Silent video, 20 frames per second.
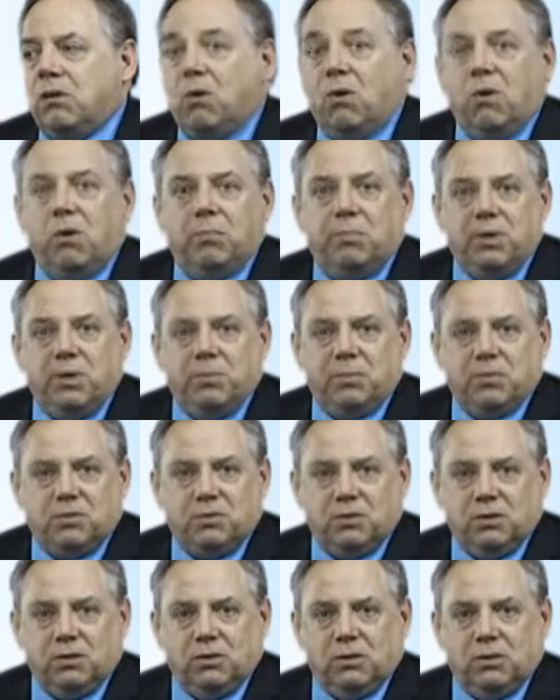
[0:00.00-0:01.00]
all people
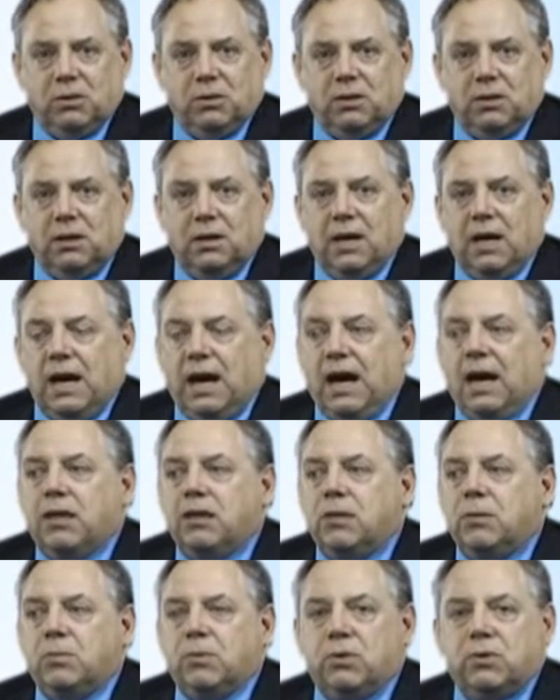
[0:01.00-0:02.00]
to learn. How do
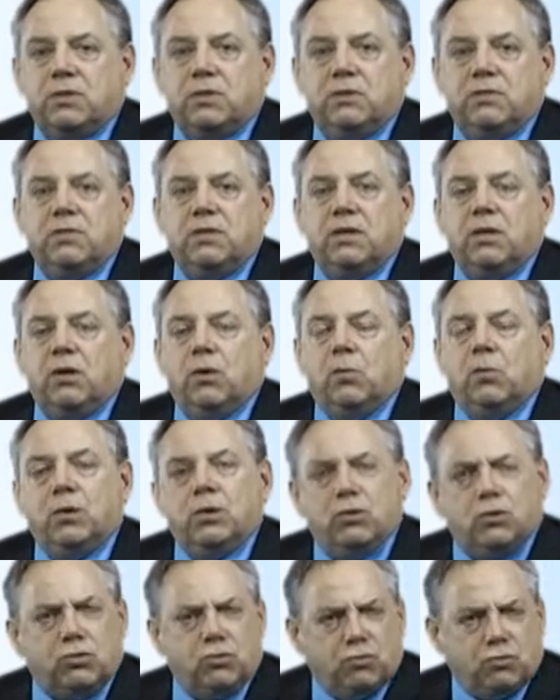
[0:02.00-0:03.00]
you persevere when
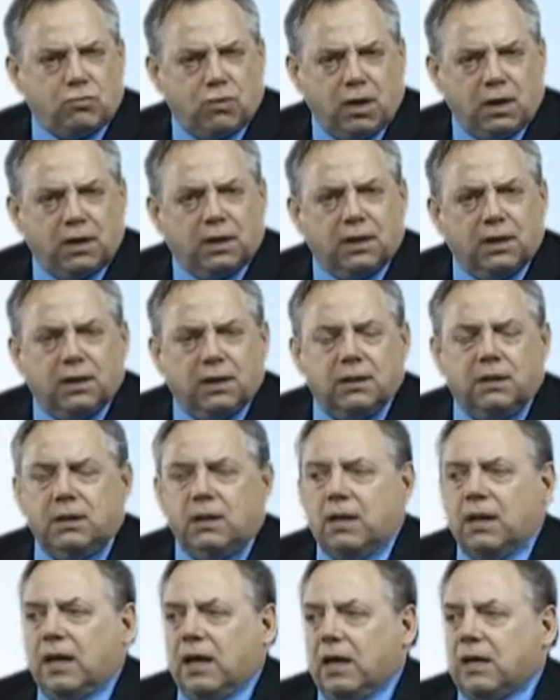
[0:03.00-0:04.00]
you're struggling?
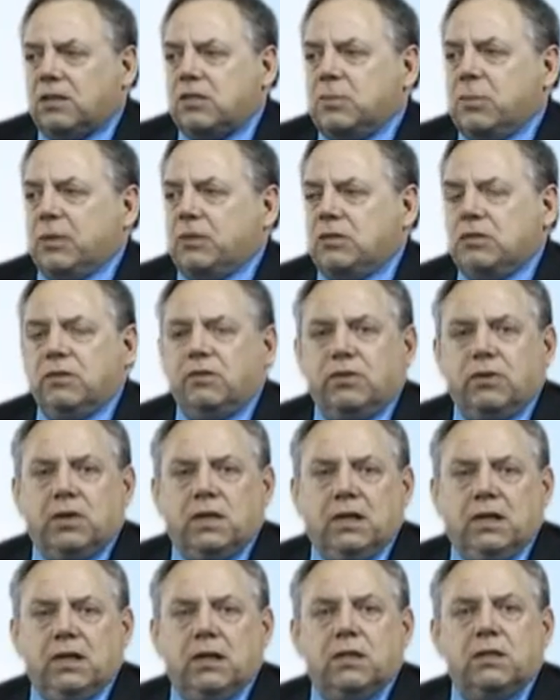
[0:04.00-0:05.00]
And especially for
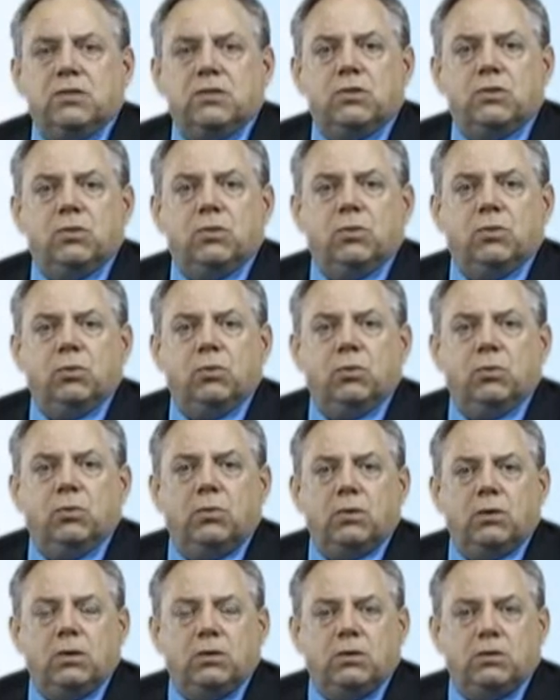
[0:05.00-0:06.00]
kids
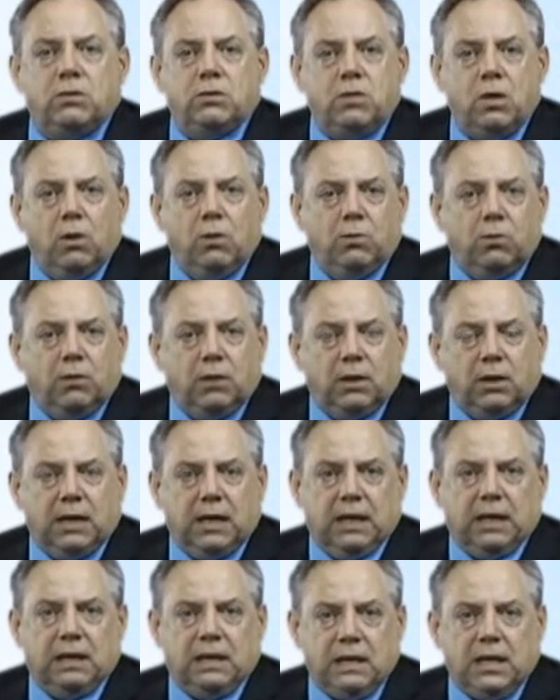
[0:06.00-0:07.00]
who don't
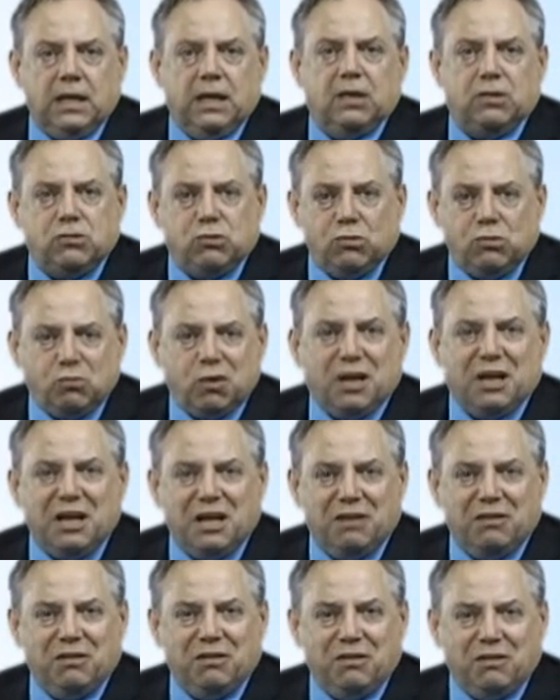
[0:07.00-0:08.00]
get the answer right
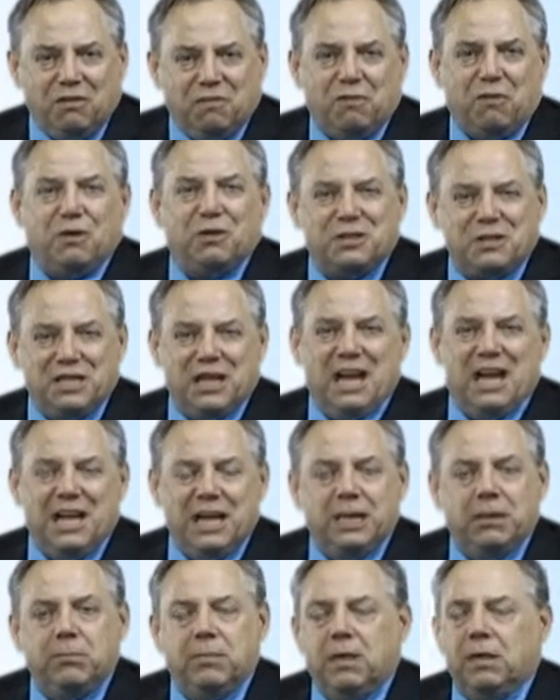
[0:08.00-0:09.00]
the first
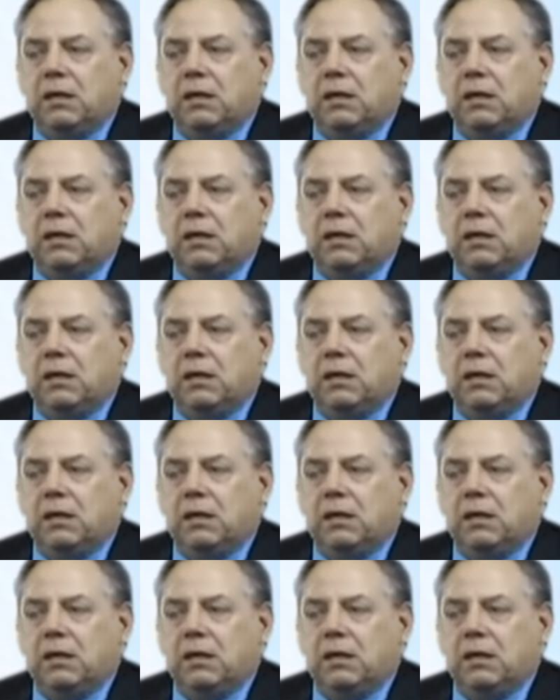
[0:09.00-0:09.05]
time,